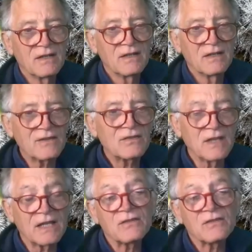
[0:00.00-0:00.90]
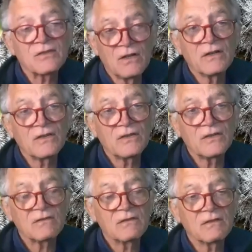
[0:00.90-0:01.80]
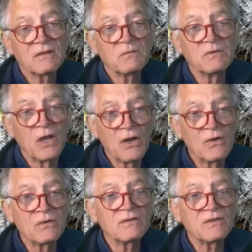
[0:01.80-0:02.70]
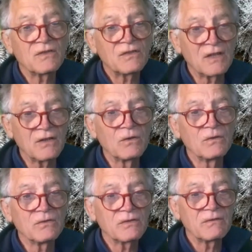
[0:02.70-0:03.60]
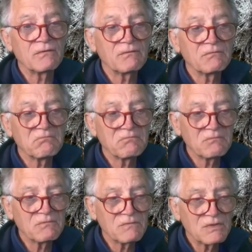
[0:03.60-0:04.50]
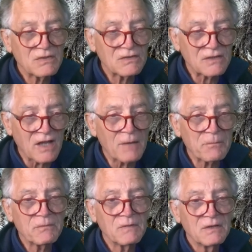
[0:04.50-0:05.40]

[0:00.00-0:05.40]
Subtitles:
That's the longest known single stop